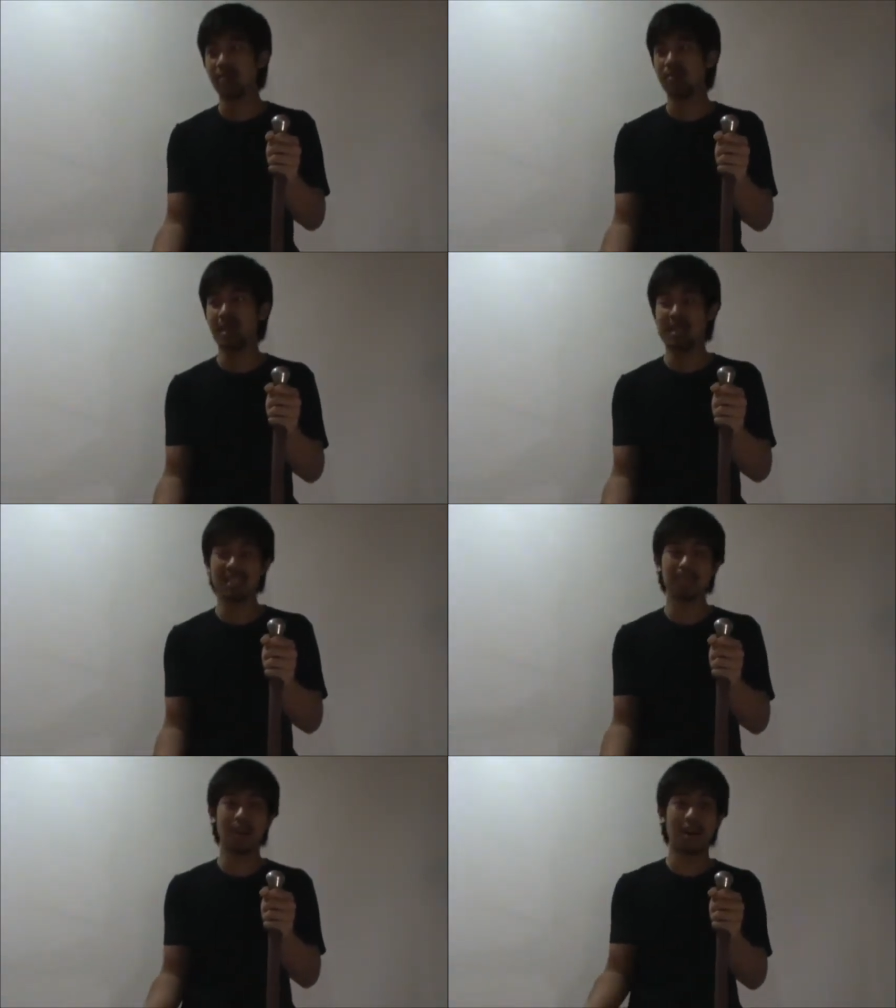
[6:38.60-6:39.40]
haven't been
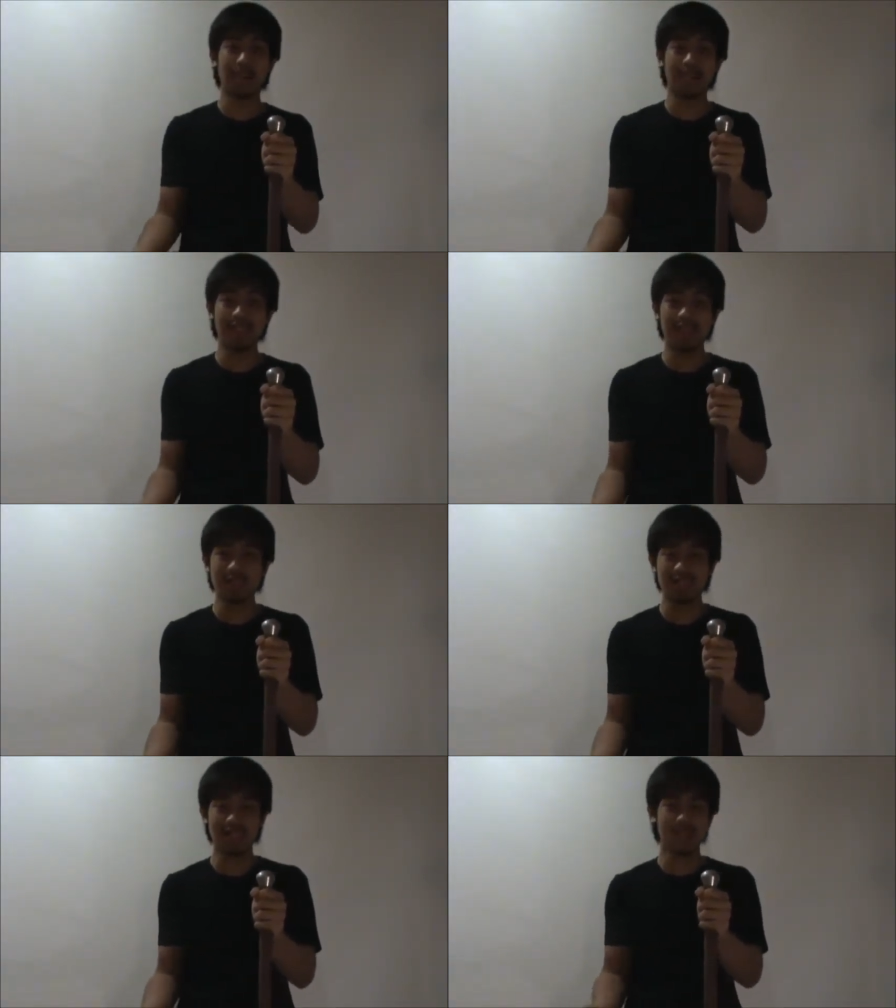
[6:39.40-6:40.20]
any sparring
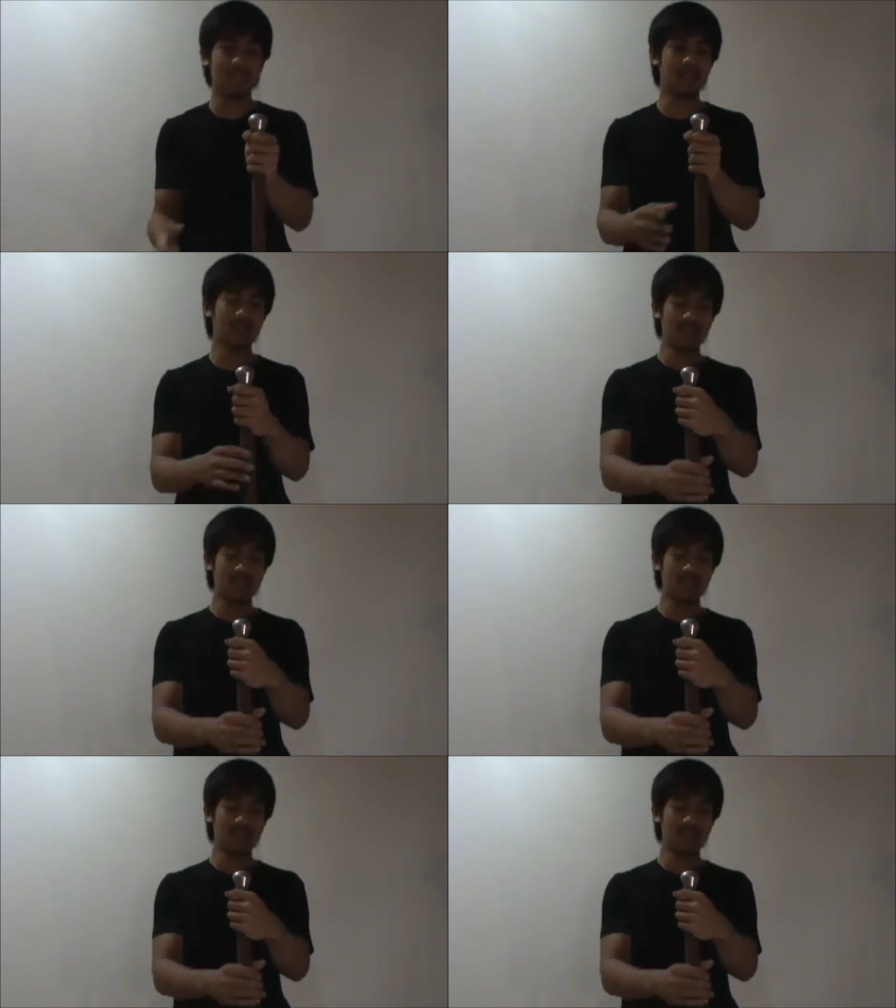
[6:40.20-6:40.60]
videos lately.